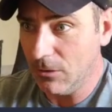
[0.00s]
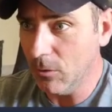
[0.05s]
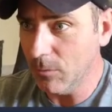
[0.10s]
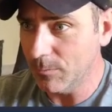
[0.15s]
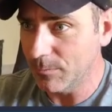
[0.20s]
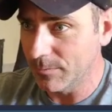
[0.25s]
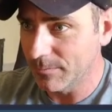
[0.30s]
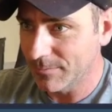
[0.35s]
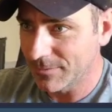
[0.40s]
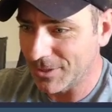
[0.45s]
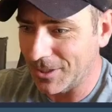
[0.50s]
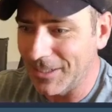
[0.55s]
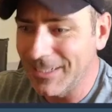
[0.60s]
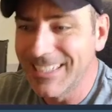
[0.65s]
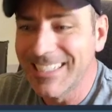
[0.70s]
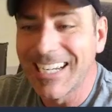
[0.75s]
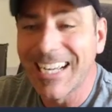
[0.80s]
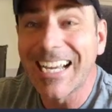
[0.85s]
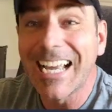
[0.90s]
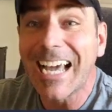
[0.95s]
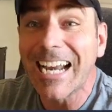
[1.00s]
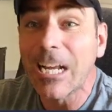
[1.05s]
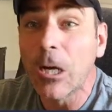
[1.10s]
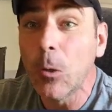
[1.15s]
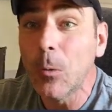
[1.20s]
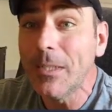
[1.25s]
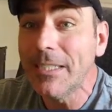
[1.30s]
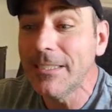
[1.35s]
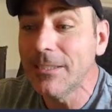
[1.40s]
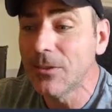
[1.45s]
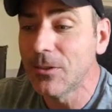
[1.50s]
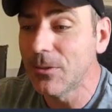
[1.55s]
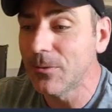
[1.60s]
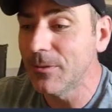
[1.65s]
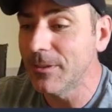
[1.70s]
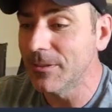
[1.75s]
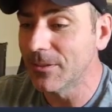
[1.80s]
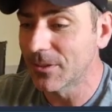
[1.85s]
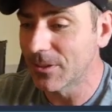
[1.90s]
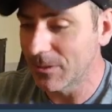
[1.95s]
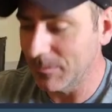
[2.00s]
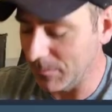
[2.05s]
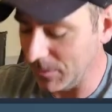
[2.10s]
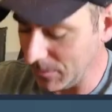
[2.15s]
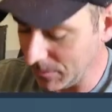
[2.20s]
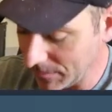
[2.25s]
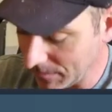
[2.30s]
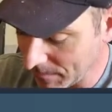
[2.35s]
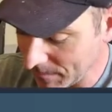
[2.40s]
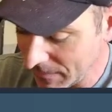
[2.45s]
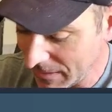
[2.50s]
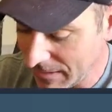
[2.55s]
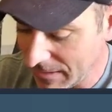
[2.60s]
Oh, sorry. Got to go into insert mode.